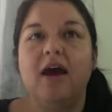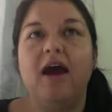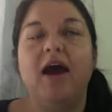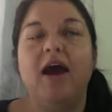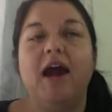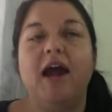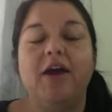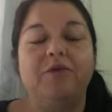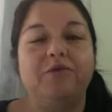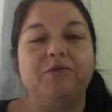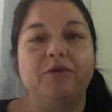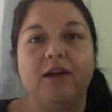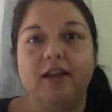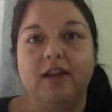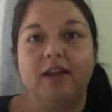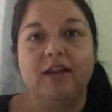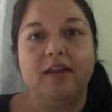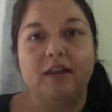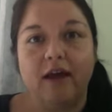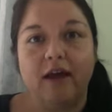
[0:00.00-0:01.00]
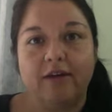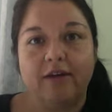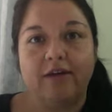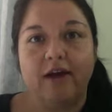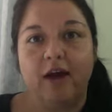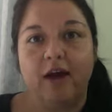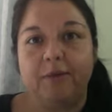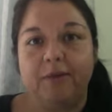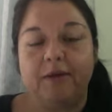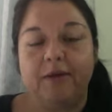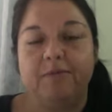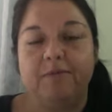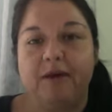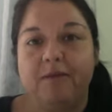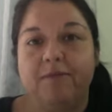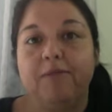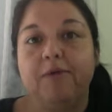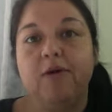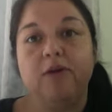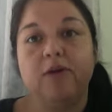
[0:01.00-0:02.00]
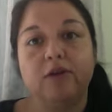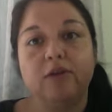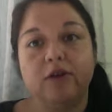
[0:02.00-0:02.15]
I really love helping people